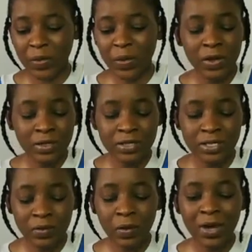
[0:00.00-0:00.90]
on
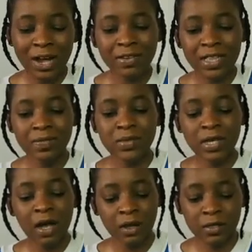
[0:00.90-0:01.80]
or cover
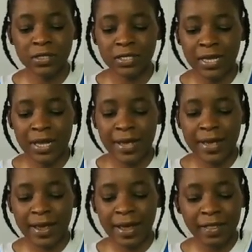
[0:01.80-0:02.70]
themselves
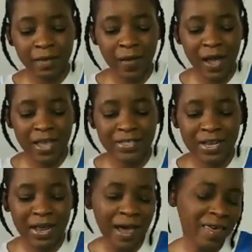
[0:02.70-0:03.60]
otherwise
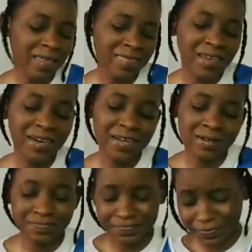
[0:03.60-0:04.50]
i, I think